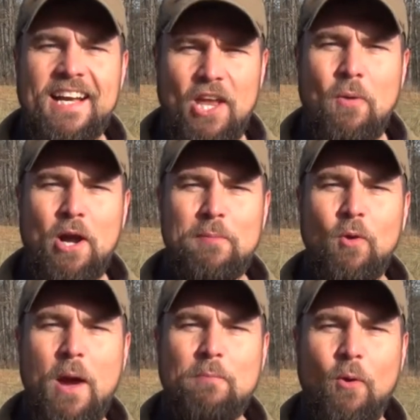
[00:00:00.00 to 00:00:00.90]
Hello, welcome to
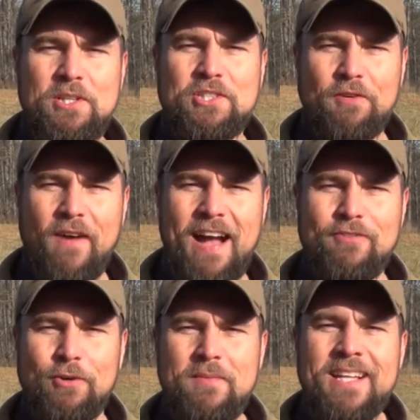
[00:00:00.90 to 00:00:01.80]
Waypoint
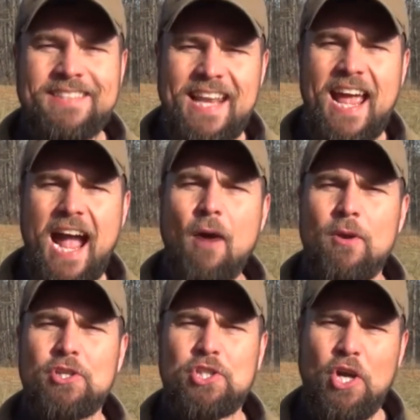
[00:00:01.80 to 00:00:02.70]
Survival. Today I
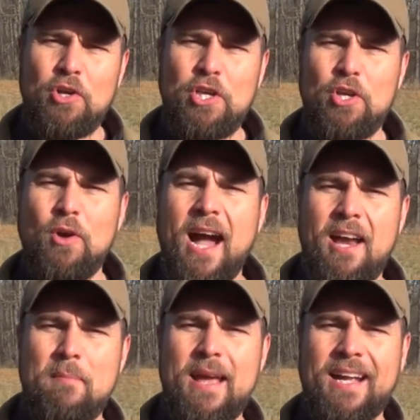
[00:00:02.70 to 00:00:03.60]
want to show you
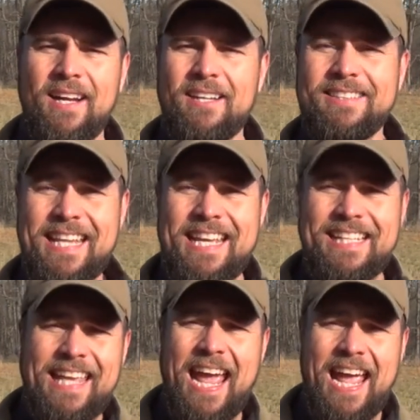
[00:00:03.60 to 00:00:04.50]
how to make a
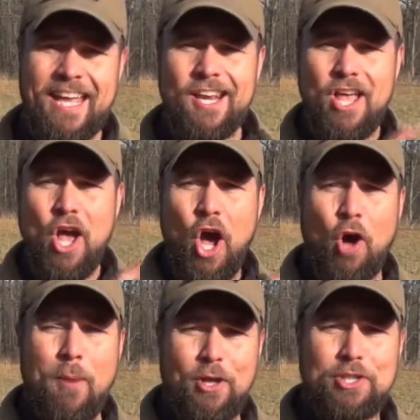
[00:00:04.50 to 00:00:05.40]
tin can
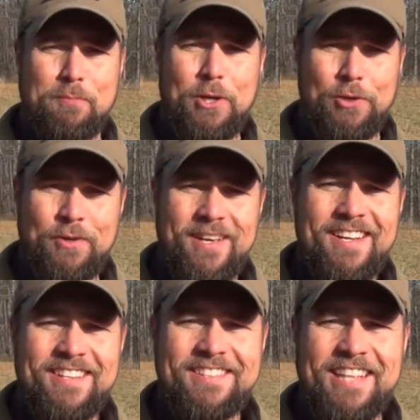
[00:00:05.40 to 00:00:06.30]
hobo spoon.
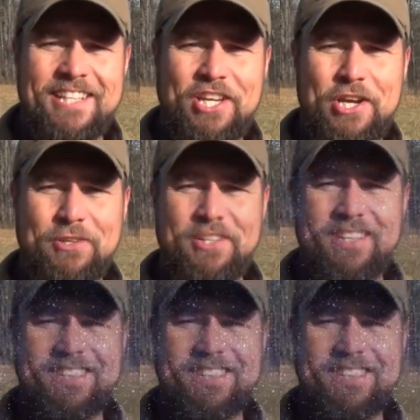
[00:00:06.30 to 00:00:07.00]
Stay tuned.